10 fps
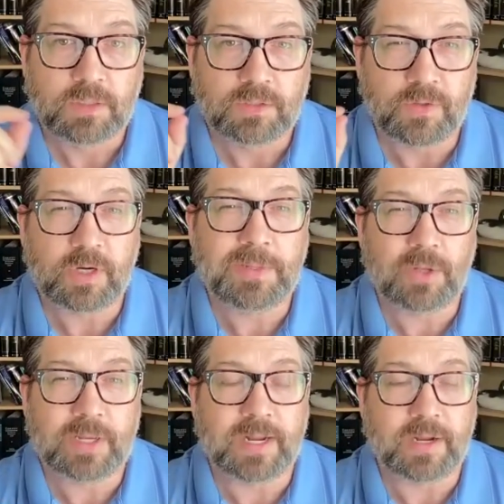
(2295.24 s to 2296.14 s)
So they're going to be
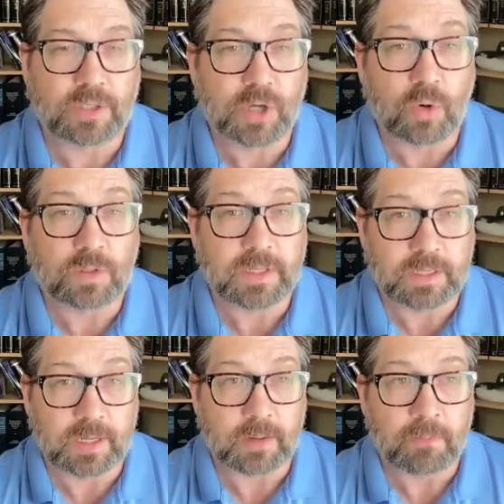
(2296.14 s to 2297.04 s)
looking at your total
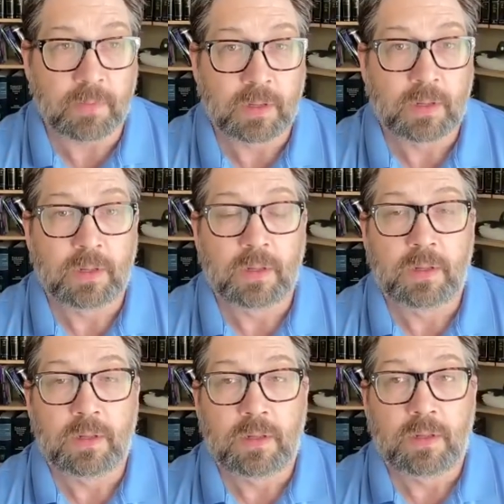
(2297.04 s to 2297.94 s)
income,
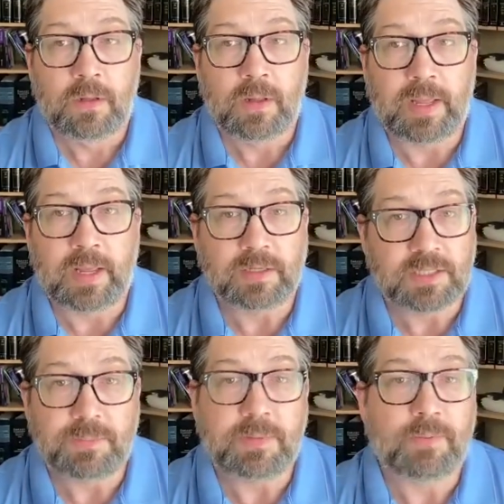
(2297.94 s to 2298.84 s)
and
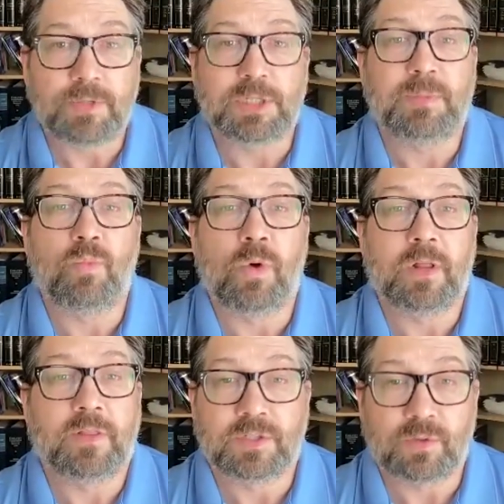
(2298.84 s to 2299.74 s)
CPP would just be one
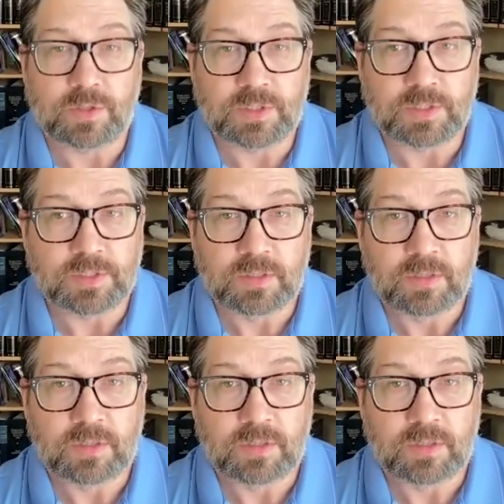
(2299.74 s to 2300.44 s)
of the sources.